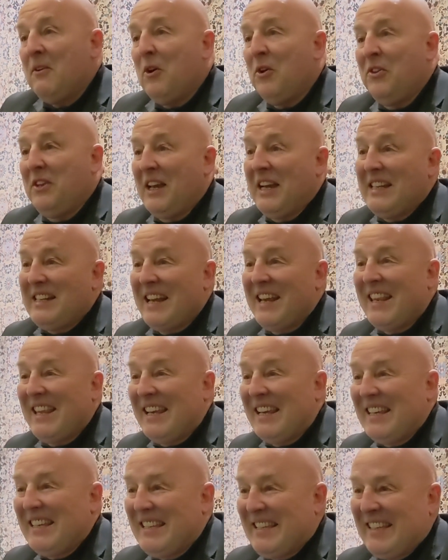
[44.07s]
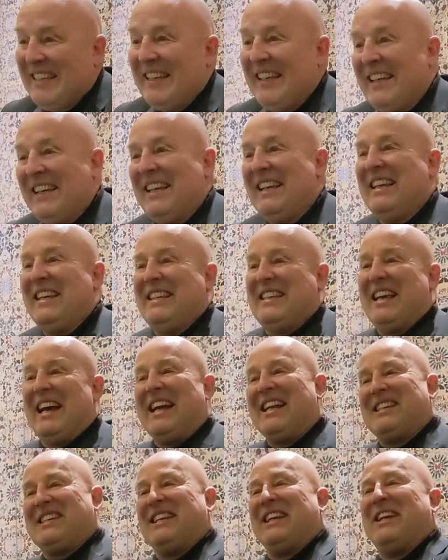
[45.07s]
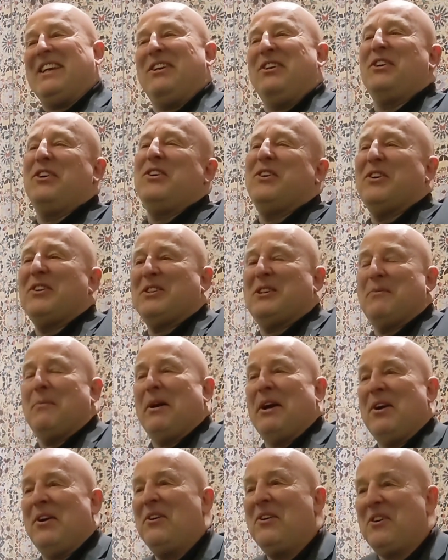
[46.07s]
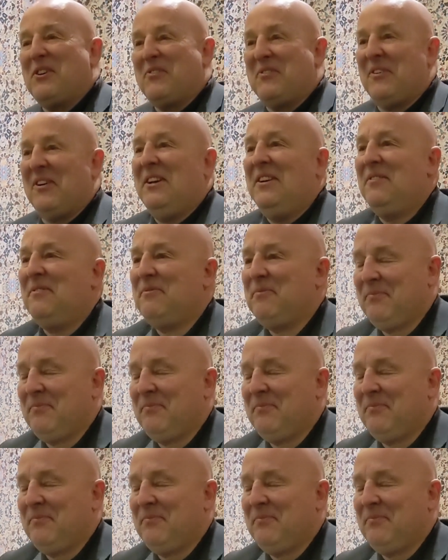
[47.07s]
On Days Like These is actually your autobiography.